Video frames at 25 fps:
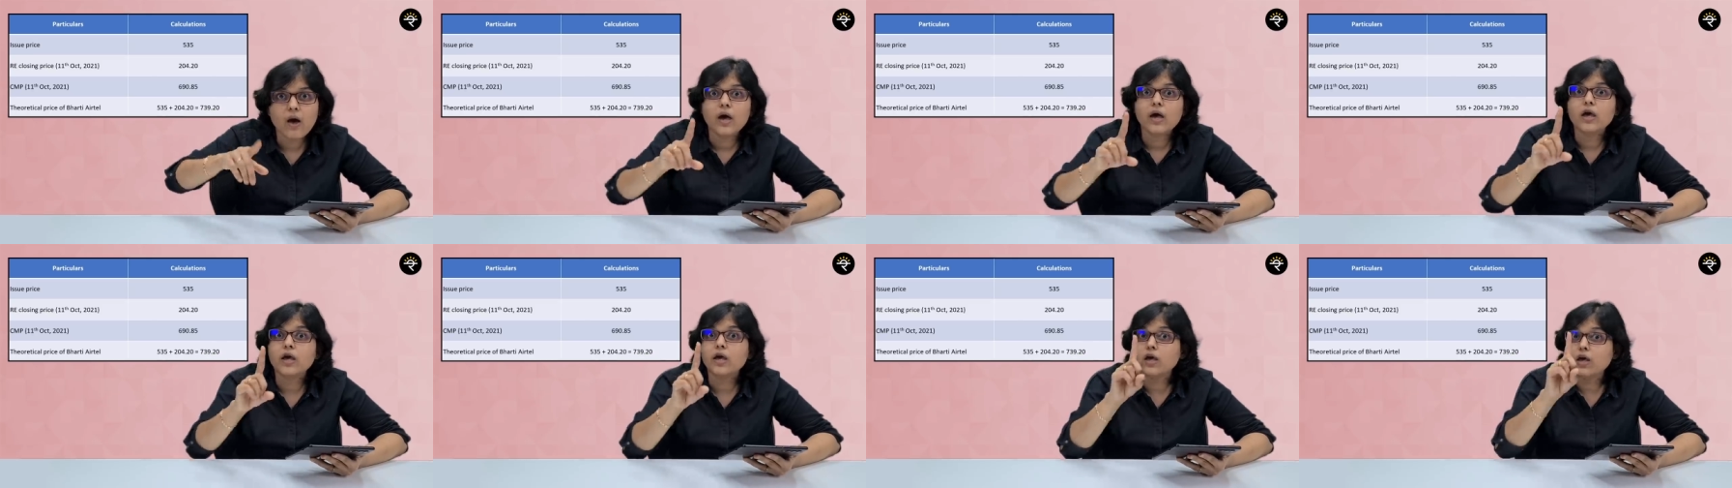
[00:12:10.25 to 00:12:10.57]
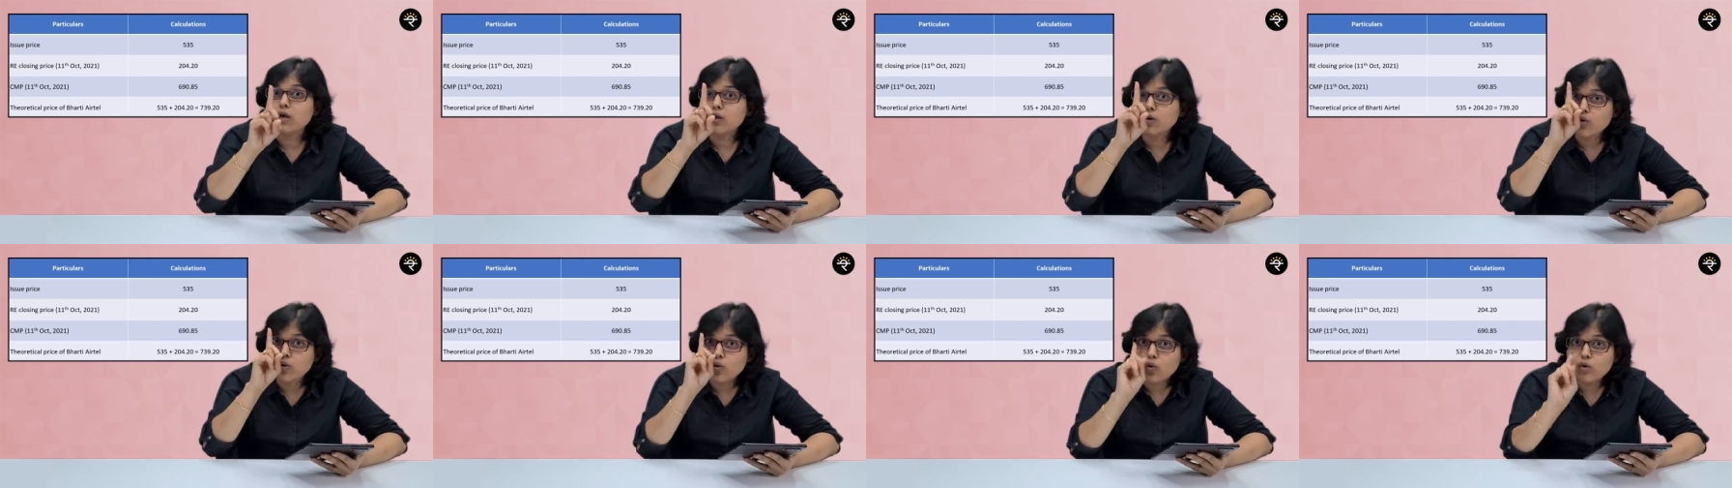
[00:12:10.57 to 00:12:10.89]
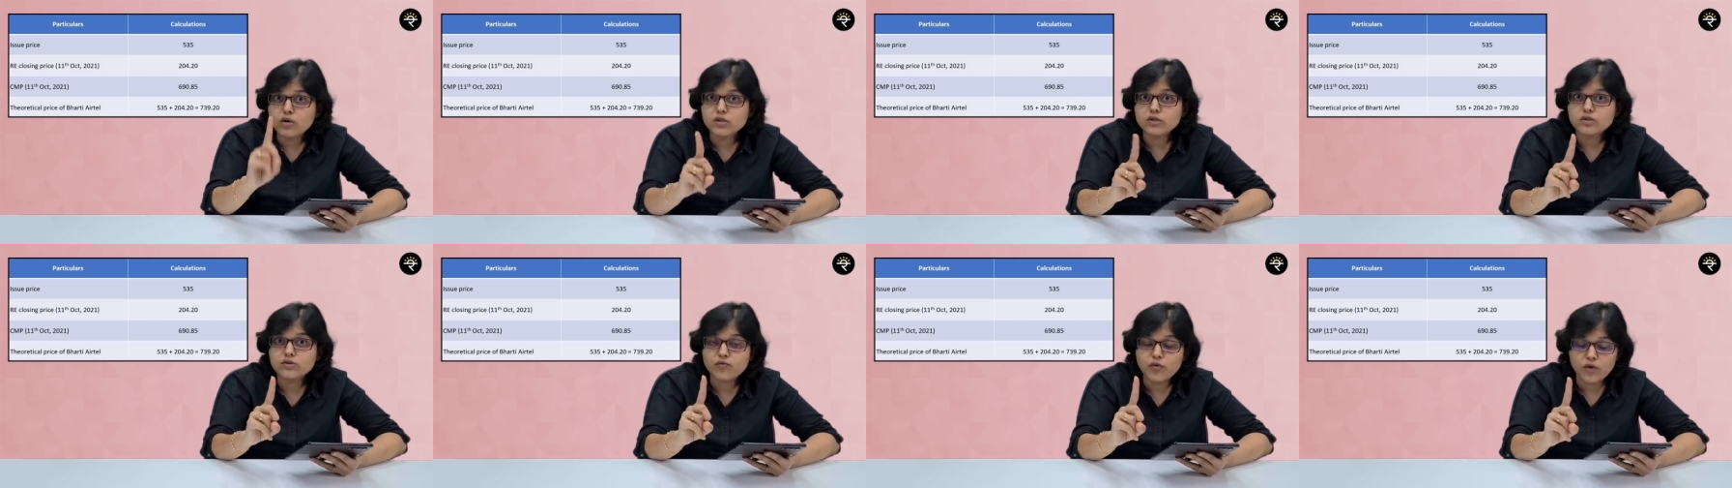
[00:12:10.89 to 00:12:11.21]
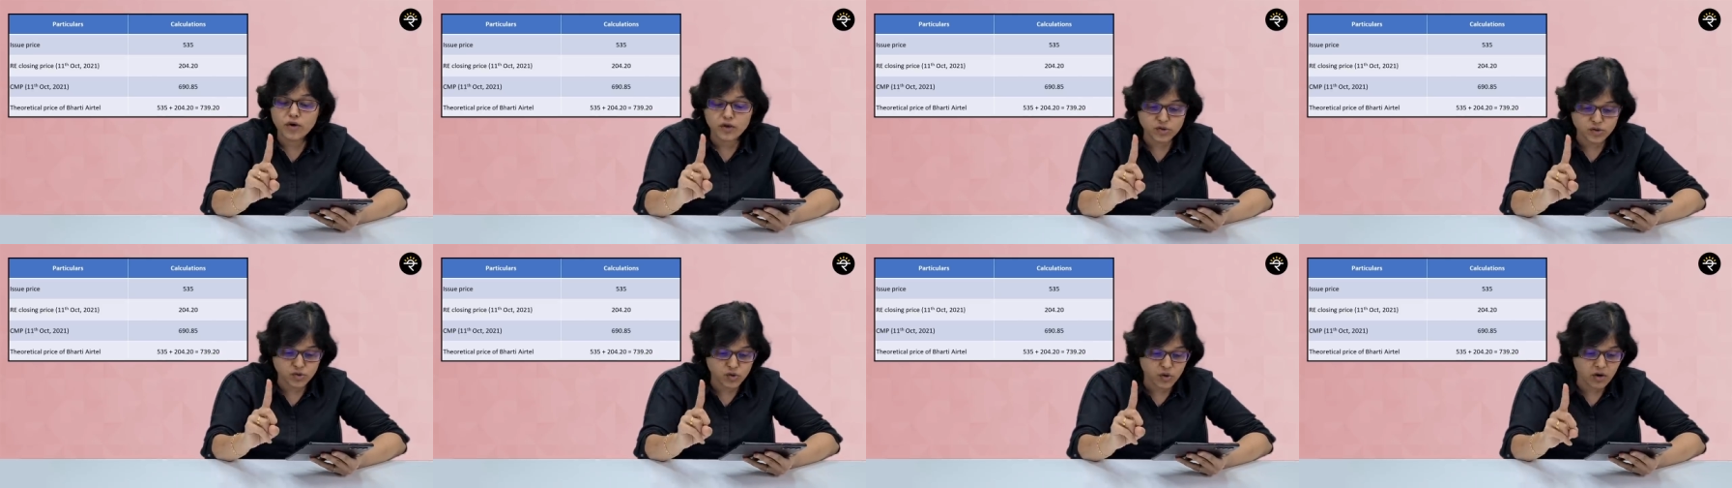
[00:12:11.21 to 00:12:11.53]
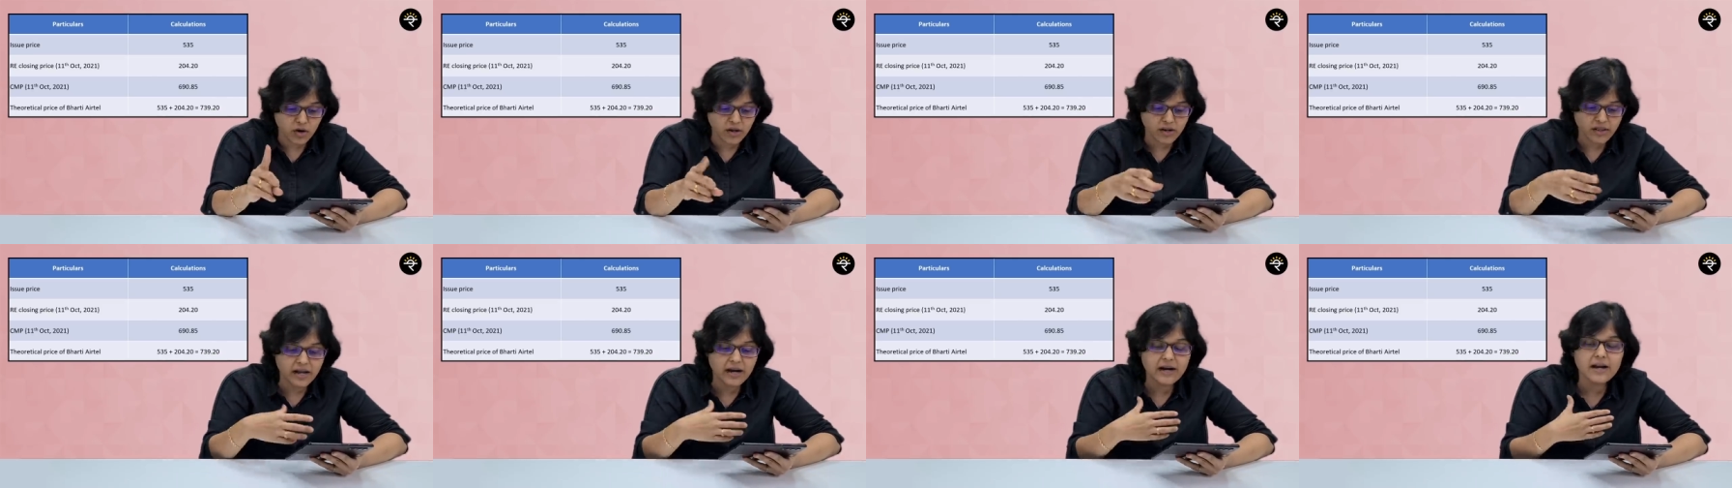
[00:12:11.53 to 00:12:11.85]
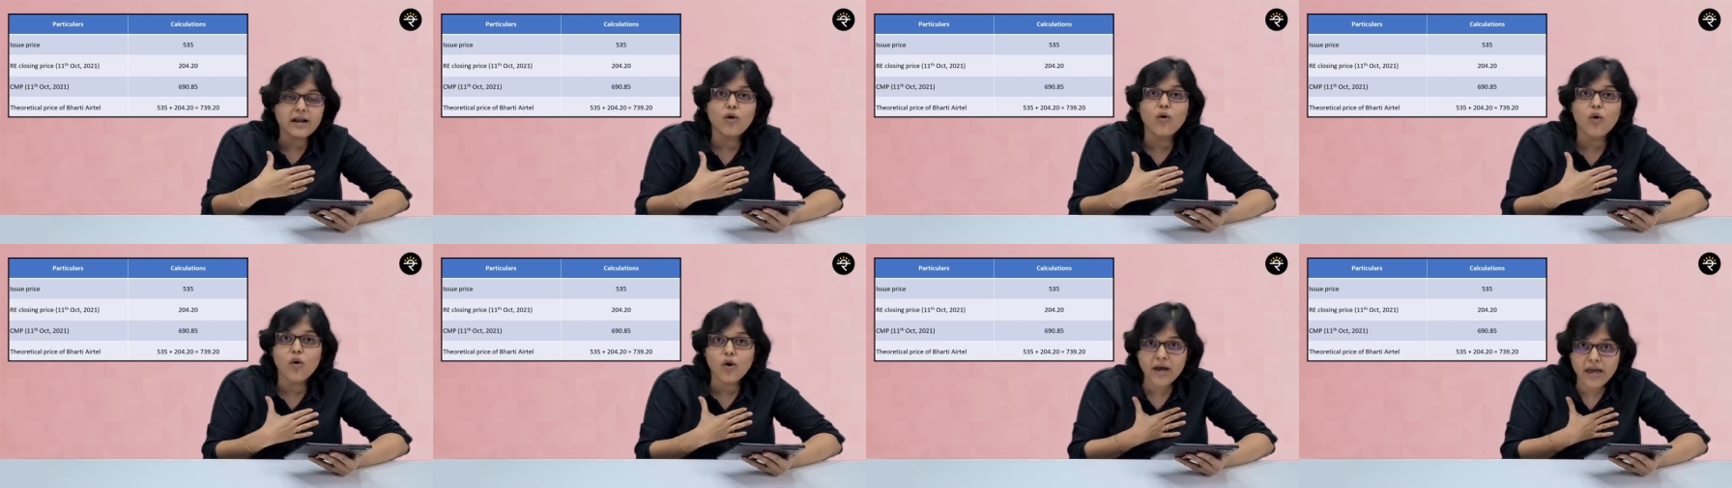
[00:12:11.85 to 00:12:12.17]
he knows for sure that
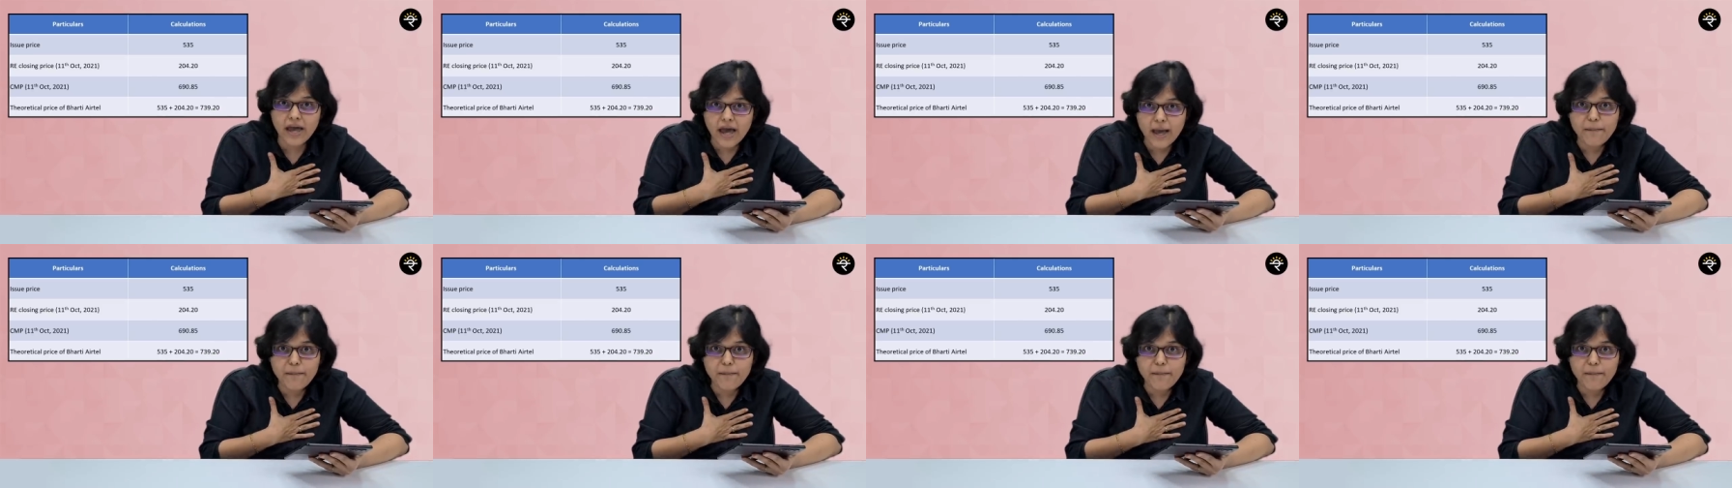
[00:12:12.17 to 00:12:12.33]
okay,